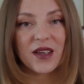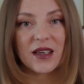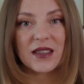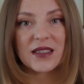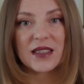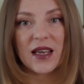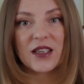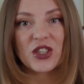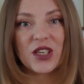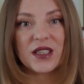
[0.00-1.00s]
I'd
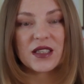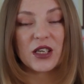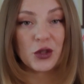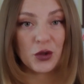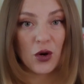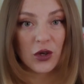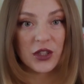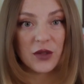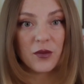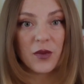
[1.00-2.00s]
say she is a true
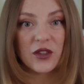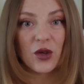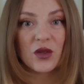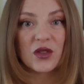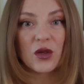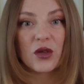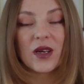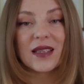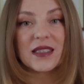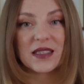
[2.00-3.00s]
autumn, but
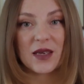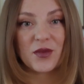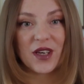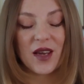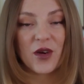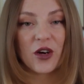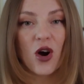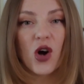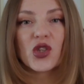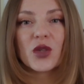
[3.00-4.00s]
also at the same time
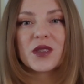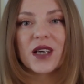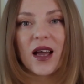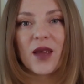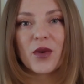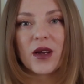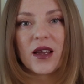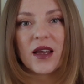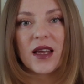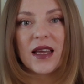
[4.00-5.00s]
her autumn type
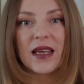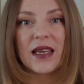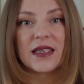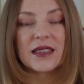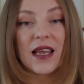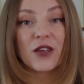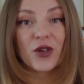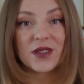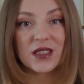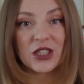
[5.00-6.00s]
is a
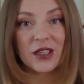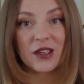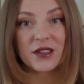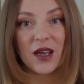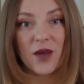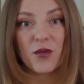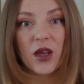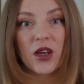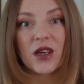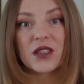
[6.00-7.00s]
transitional type
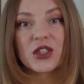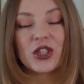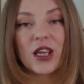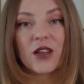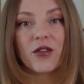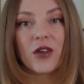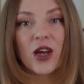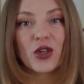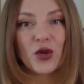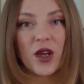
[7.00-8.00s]
because she can
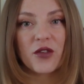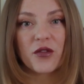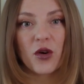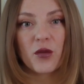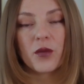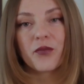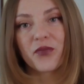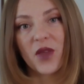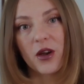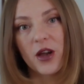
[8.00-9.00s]
fluctuate from
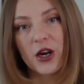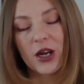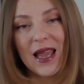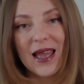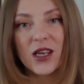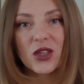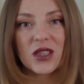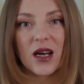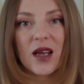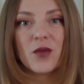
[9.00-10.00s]
her canon
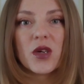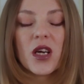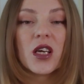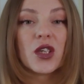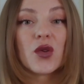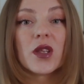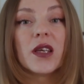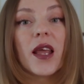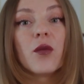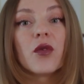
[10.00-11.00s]
type to the
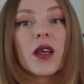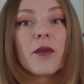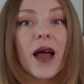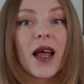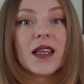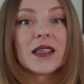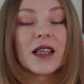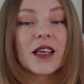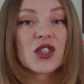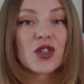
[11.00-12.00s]
neighboring
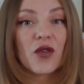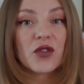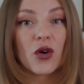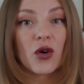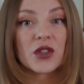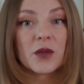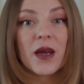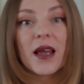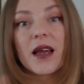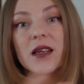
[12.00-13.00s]
palette like soft autumn
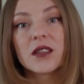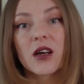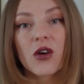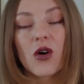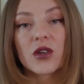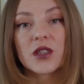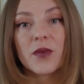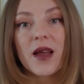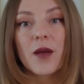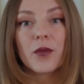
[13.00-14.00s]
and dark
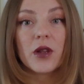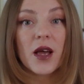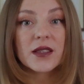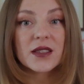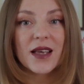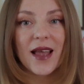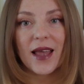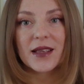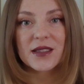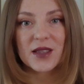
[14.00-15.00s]
autumn, plus
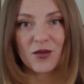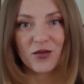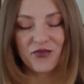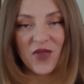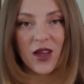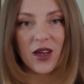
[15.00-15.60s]
add some